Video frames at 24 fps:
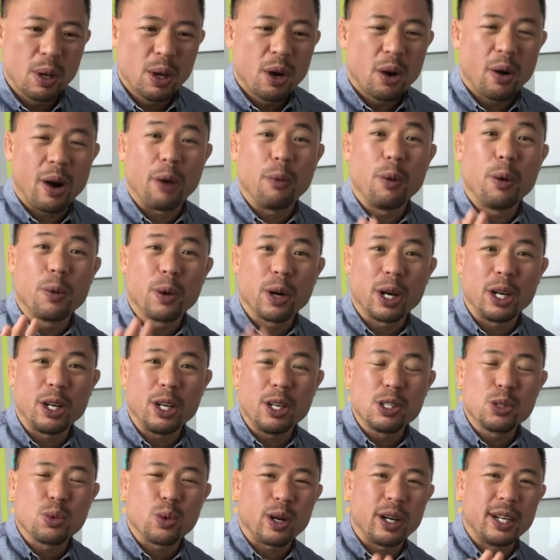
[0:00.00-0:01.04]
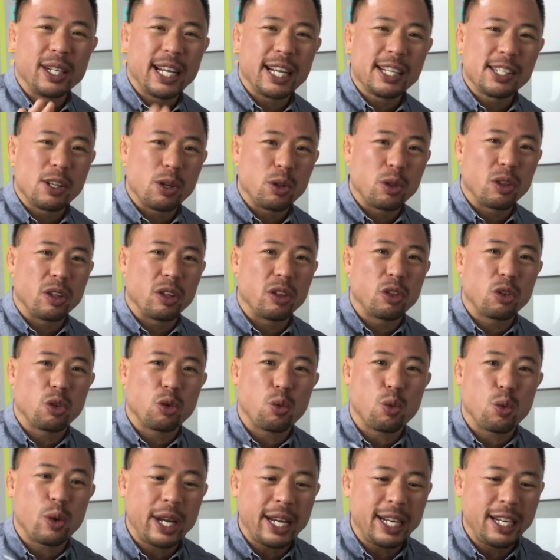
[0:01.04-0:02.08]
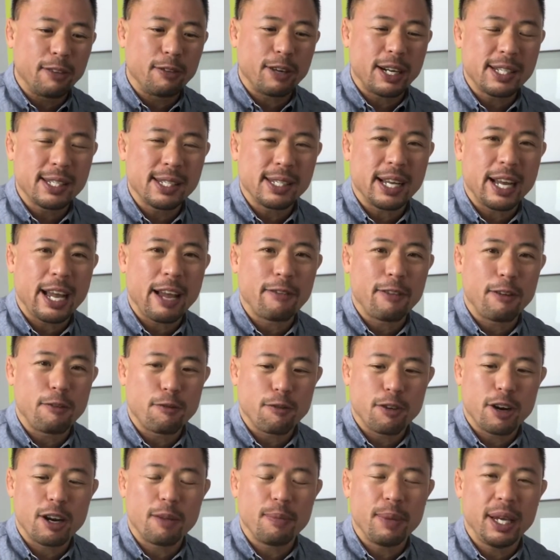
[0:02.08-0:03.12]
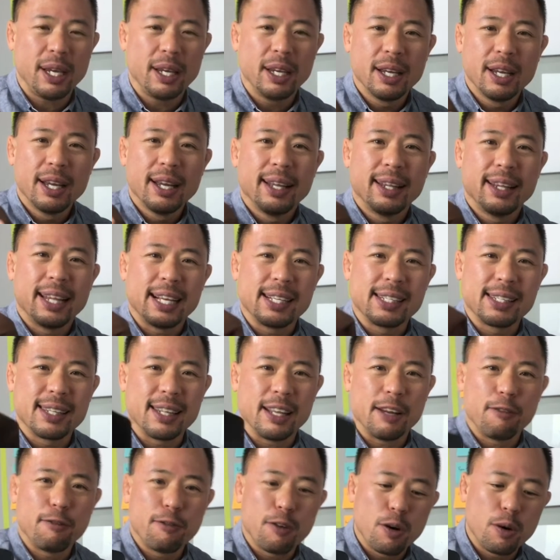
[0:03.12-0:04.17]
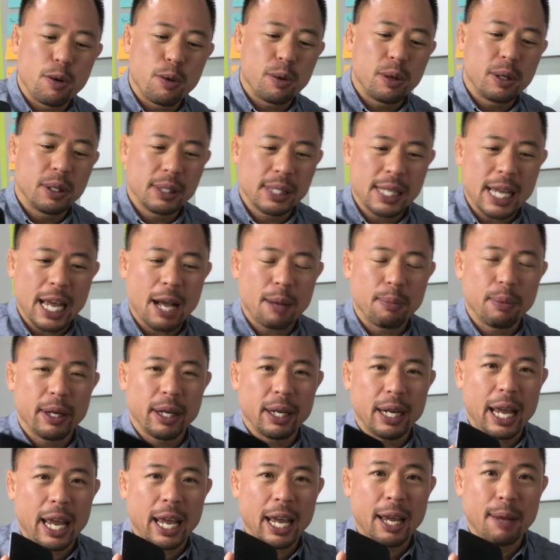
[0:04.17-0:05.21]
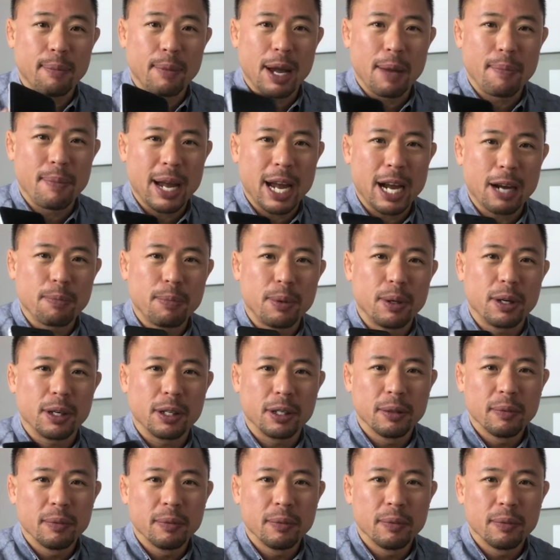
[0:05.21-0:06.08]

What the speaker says: All right, what we're gonna do is we're gonna test out the three devices I have in front of me. That's the phone, tablet, and my MacBook.